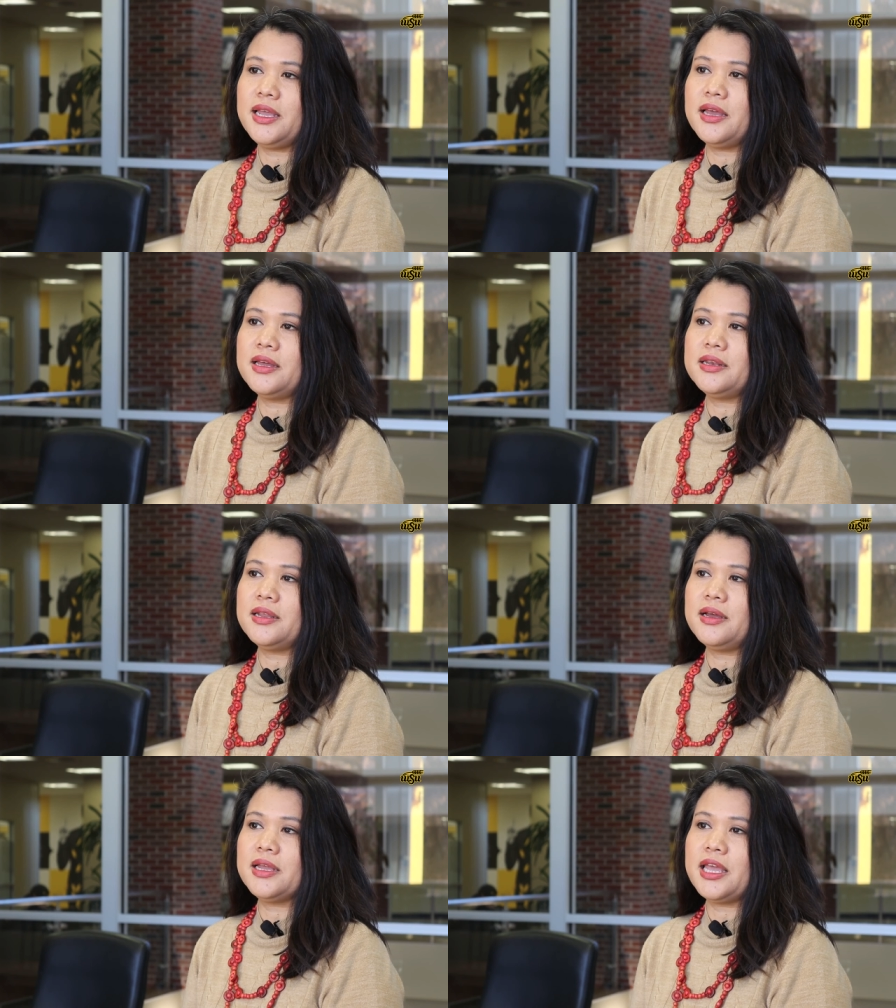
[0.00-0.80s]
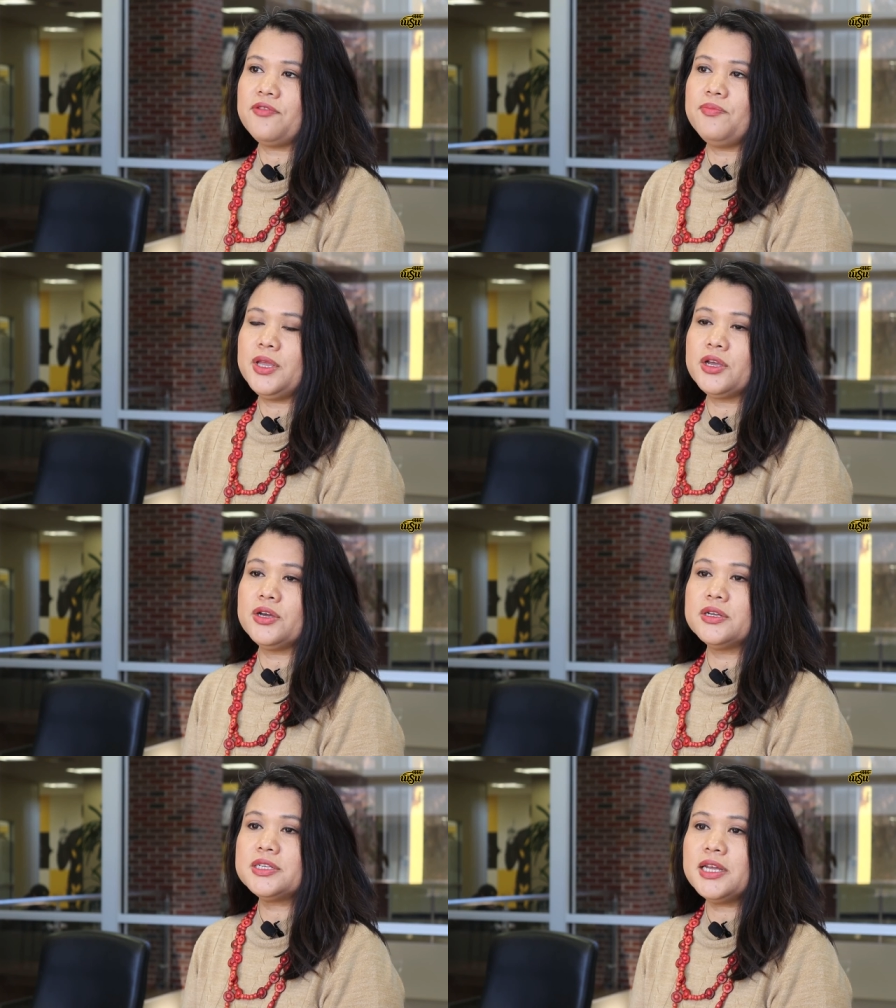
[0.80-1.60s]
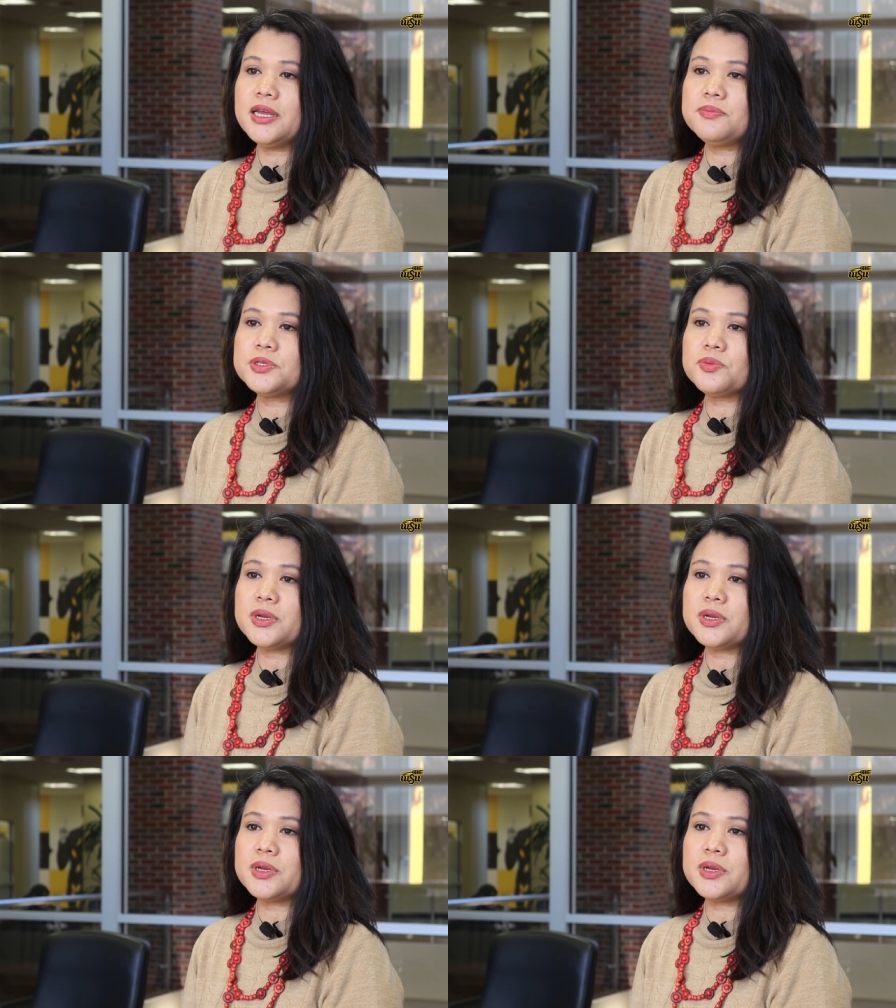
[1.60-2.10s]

and uh, gave me good tips,